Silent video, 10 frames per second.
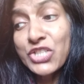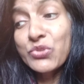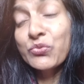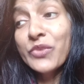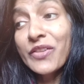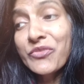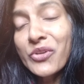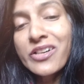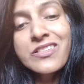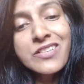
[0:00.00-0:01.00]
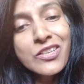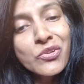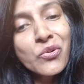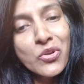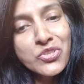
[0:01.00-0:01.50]
So we have to
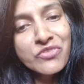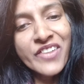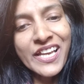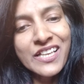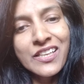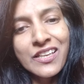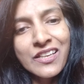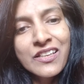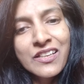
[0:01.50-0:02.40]
understand the cause of acne,